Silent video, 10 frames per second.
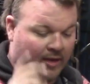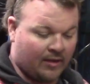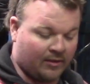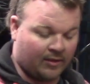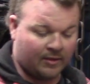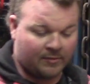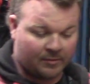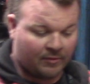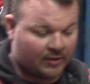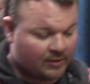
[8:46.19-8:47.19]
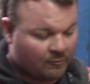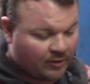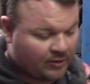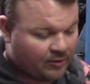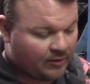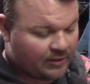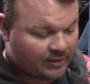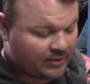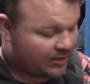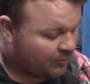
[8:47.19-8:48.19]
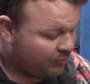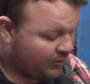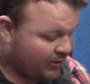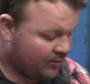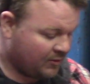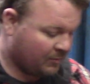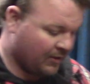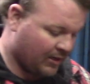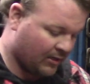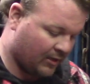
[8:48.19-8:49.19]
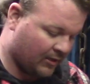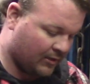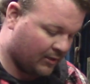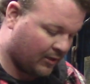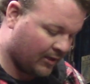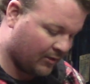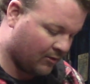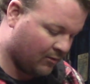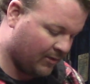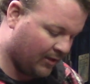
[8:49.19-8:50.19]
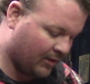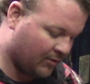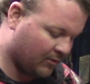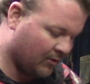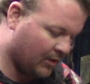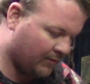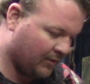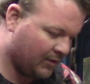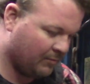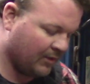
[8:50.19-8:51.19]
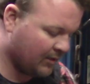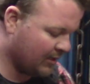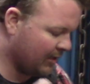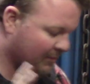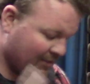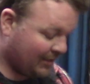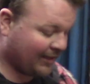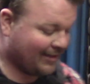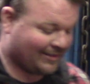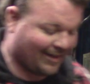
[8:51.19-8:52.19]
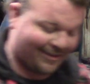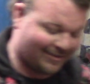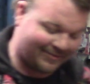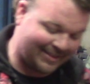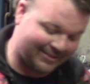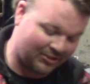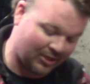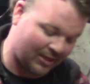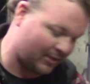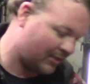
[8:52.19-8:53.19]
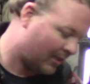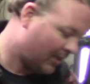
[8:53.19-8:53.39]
Now some things I want to do is it's actually pretty hard to spin. I'm going to disconnect all my electrical off of this because I am sick and tired of getting shocked.